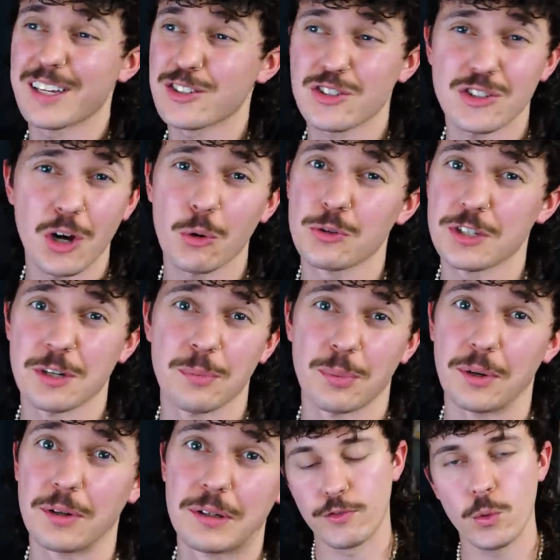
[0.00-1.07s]
It's so
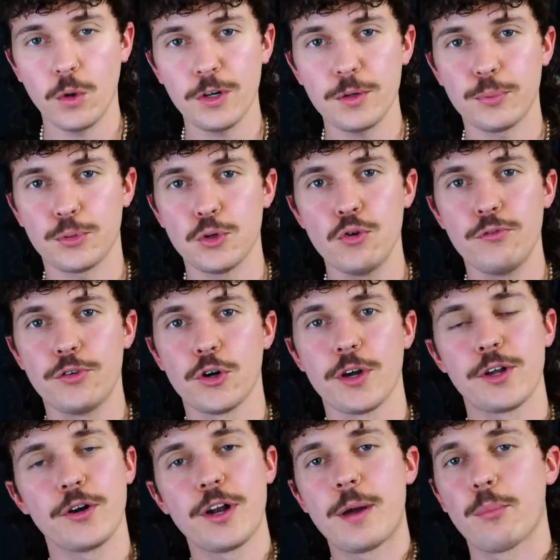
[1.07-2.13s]
simple. So if you want to improve your
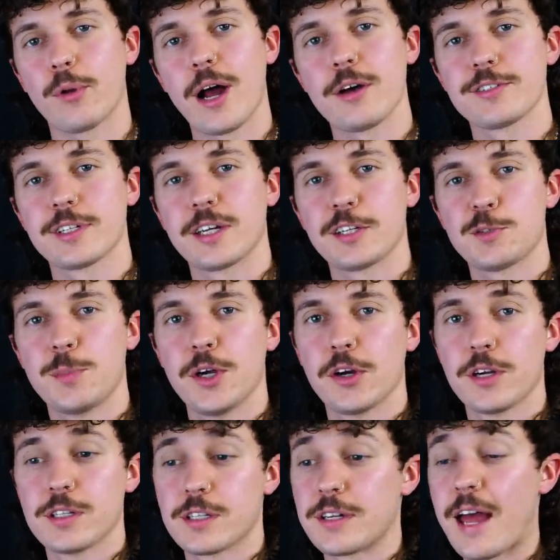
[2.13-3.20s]
internet browsing
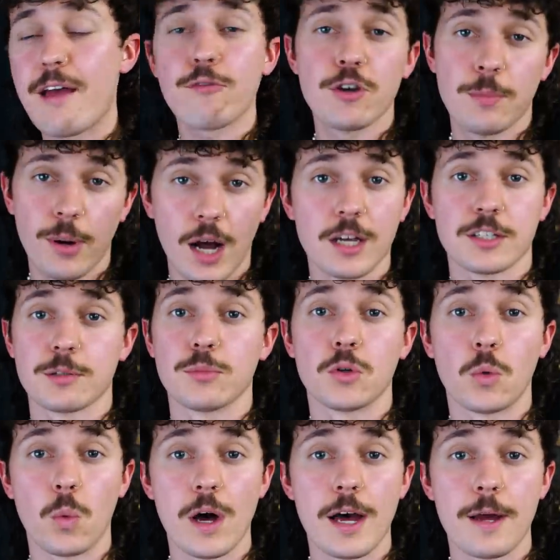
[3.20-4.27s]
experience in every
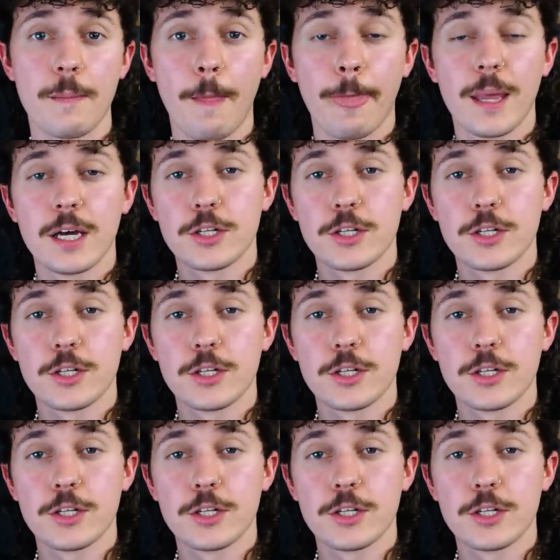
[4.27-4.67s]
possible way,